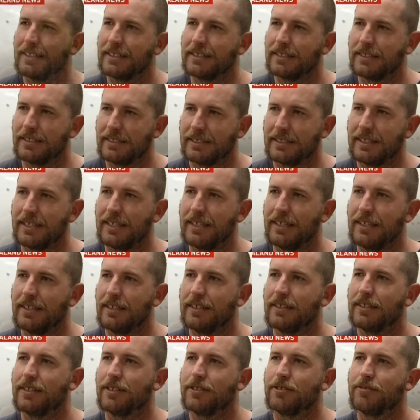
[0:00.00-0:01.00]
to
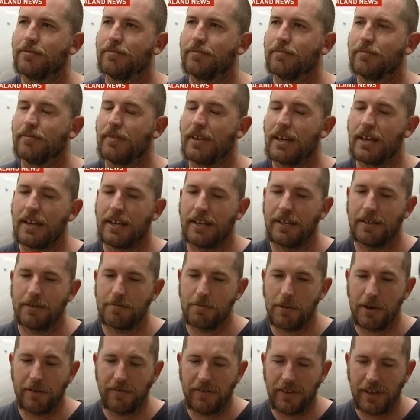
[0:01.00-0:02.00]
see
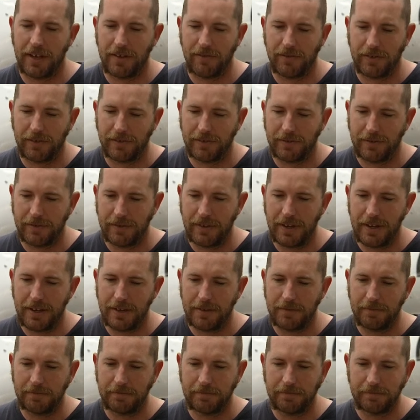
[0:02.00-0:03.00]
my
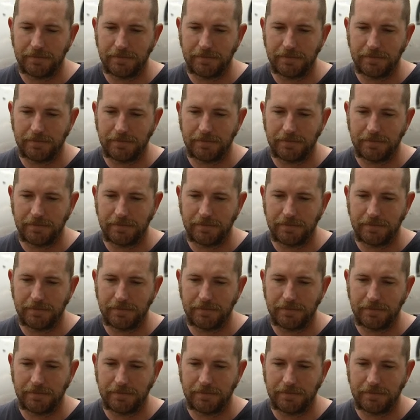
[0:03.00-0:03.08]
father